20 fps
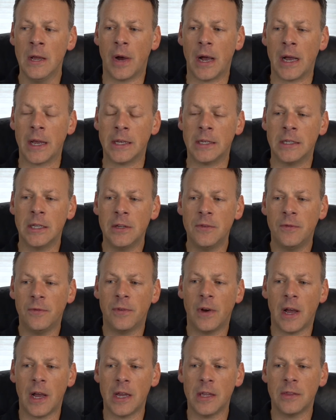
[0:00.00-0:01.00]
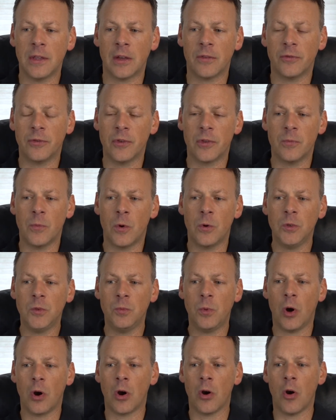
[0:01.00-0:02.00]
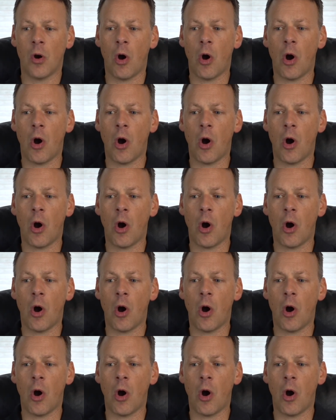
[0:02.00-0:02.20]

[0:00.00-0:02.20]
I did find that for the most part,